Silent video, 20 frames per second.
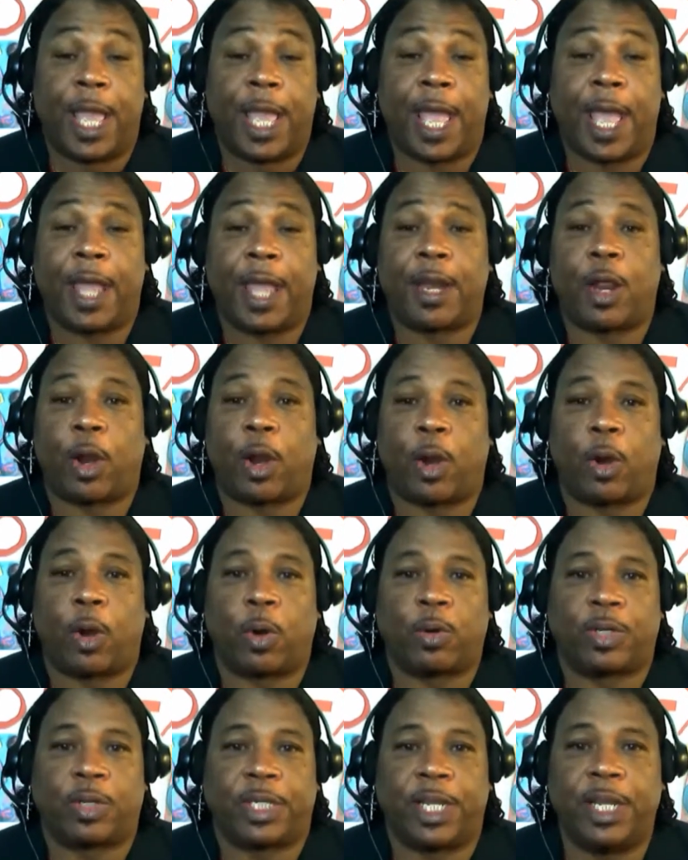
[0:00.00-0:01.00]
and
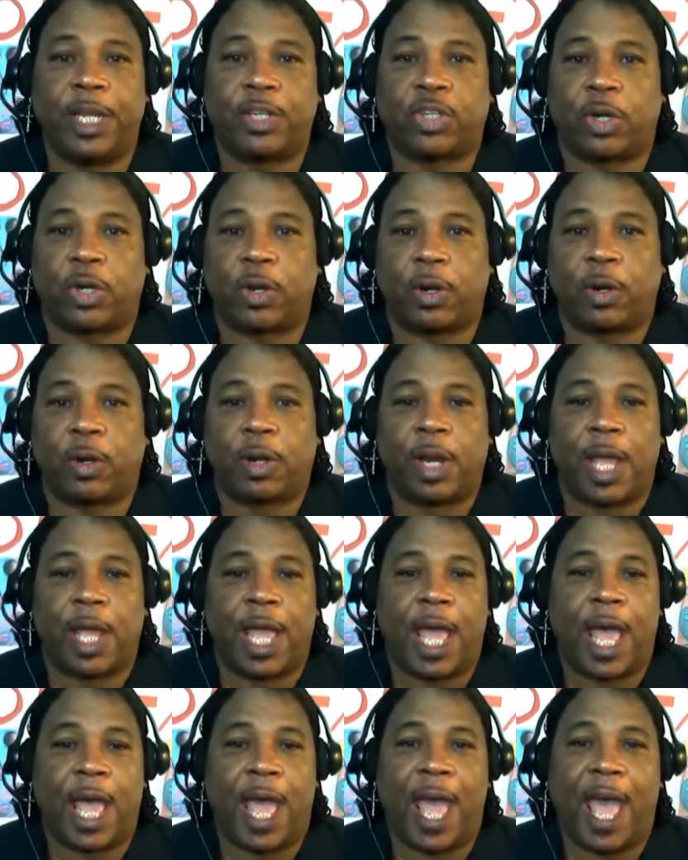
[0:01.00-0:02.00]
her teacher
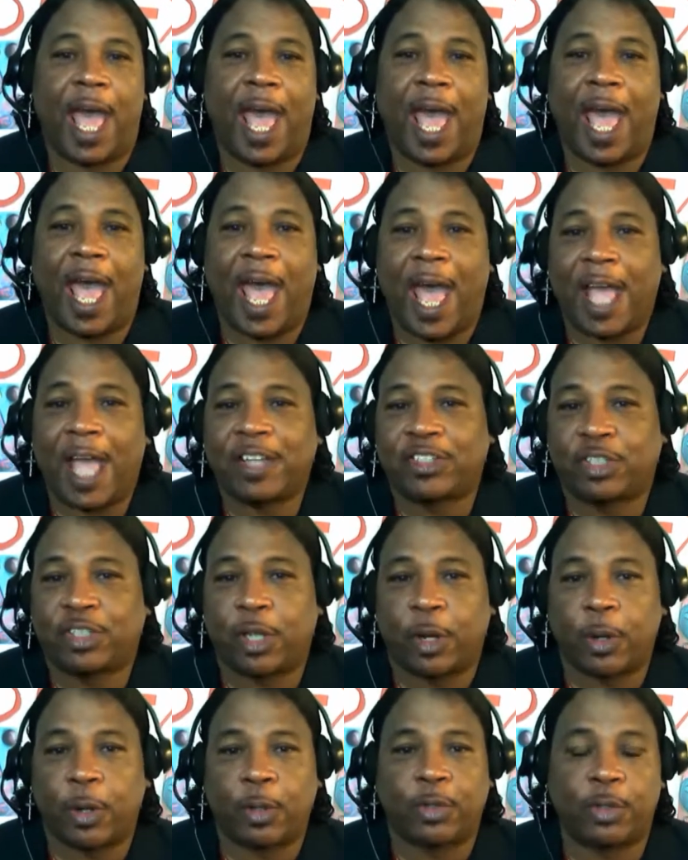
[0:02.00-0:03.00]
asked her